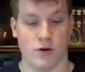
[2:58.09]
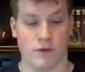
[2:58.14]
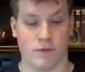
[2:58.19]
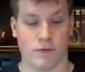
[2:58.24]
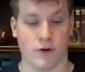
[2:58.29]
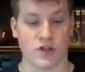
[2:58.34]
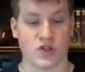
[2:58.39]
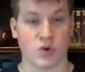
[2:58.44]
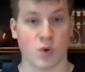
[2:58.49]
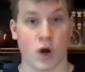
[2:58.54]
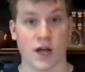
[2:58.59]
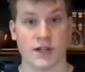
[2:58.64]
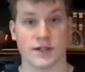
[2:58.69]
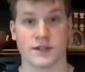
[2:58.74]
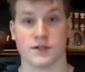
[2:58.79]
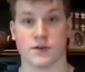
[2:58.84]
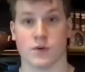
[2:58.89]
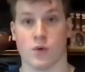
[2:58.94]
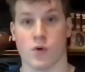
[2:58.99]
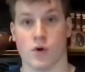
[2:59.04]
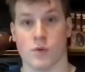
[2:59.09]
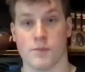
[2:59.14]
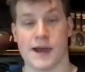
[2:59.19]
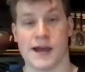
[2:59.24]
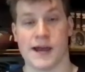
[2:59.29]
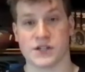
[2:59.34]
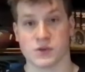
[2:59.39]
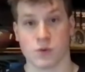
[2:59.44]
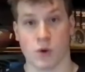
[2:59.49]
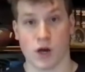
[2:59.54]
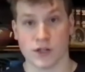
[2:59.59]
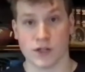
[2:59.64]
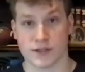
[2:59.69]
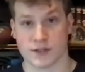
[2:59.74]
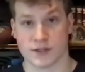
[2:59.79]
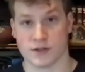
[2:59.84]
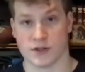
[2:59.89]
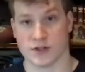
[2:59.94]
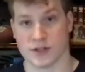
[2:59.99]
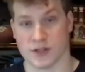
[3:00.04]
front squats or back
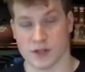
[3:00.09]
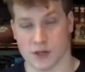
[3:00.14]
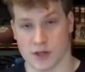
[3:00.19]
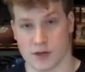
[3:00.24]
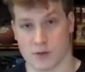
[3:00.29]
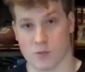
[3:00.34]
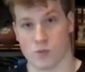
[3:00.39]
squats just to